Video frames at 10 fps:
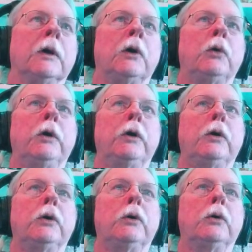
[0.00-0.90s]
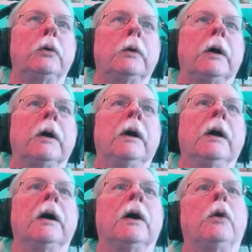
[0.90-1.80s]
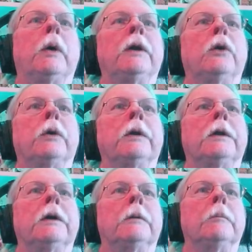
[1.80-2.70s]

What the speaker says: Oh no. Oh, I know what it did.